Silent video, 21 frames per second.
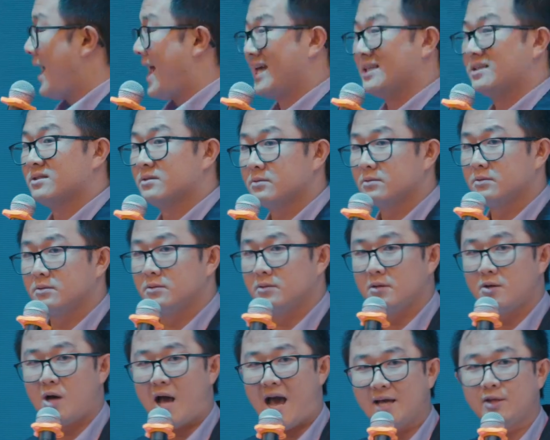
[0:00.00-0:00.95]
And
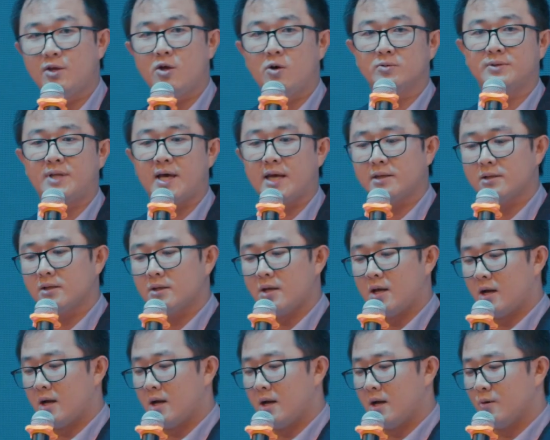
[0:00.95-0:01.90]
I know
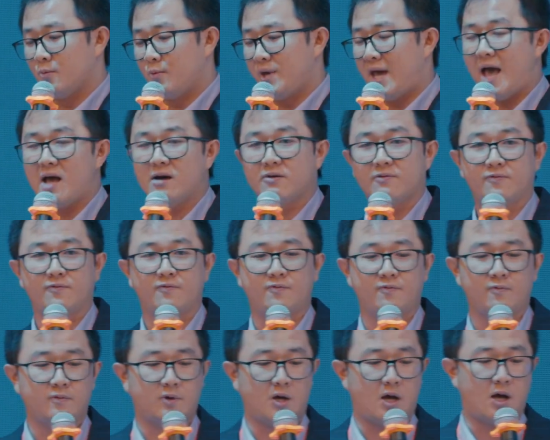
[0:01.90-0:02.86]
that we have
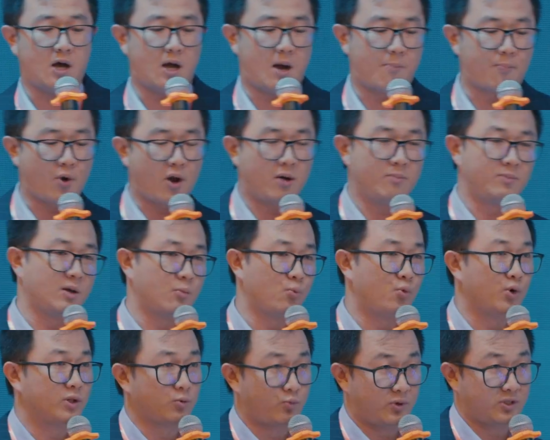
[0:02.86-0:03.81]
a problem
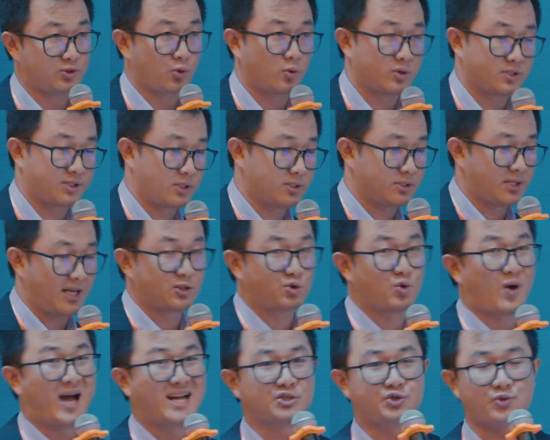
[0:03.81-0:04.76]
with resources, and
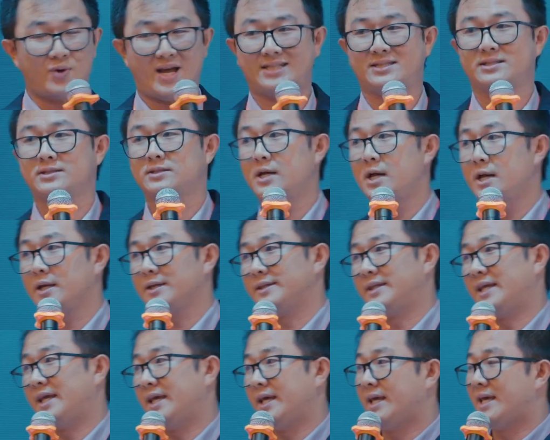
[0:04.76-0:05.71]
to address
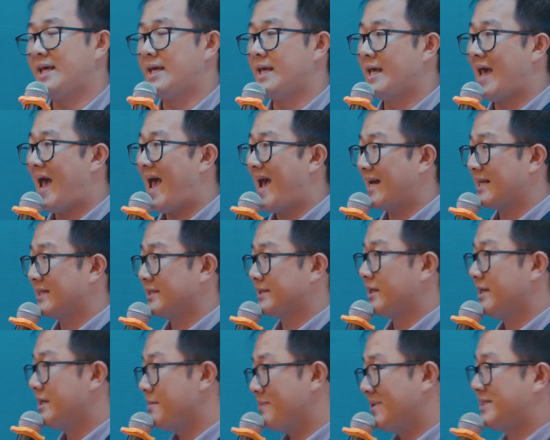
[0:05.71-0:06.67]
the
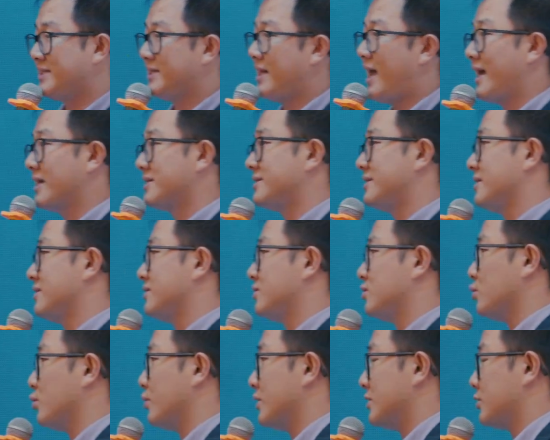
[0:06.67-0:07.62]
limited access
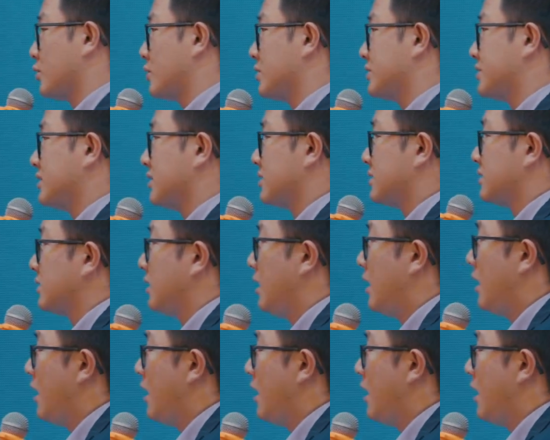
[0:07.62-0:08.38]
to resources